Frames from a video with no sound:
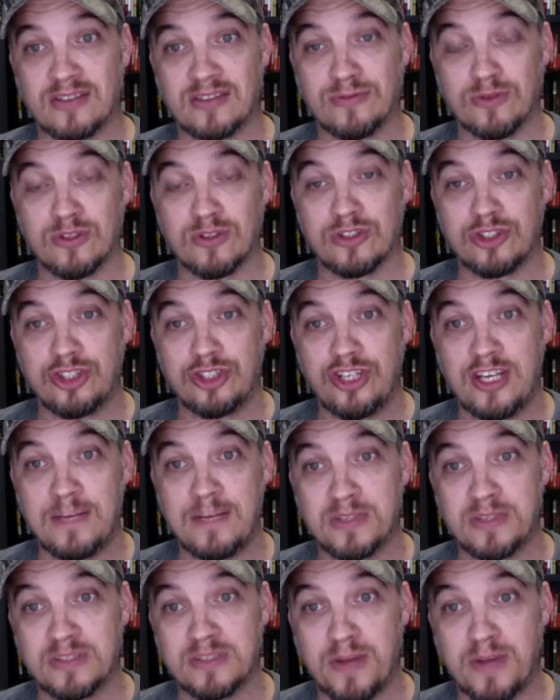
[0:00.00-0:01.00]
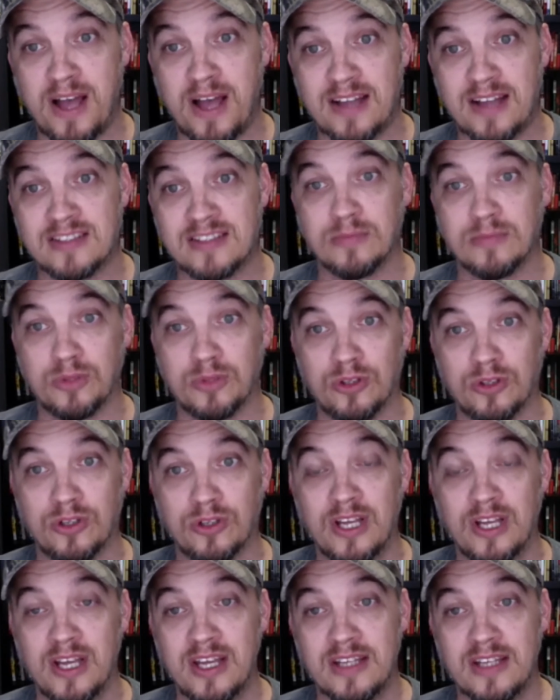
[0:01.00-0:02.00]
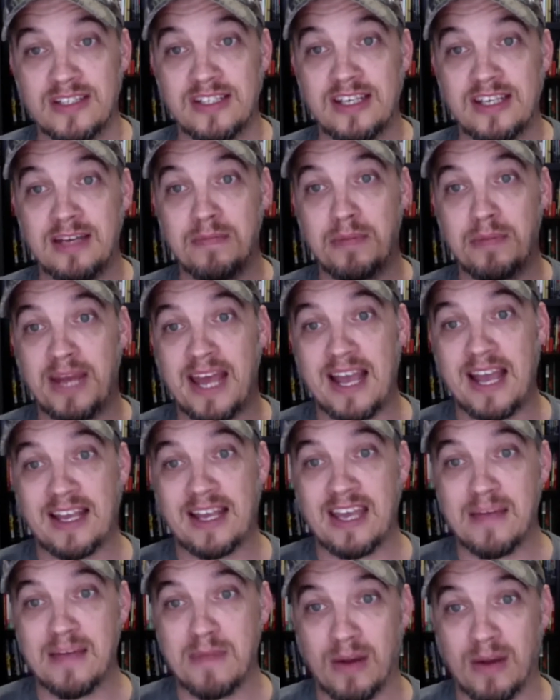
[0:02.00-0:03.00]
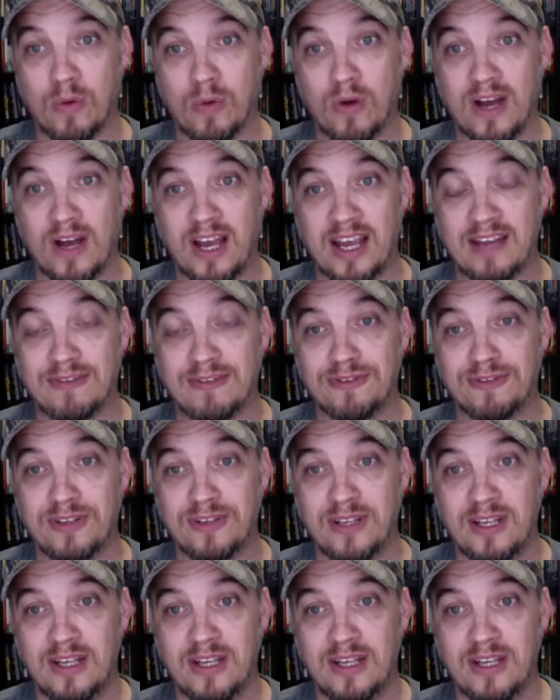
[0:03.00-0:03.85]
for as cheap as possible to get back at my wife.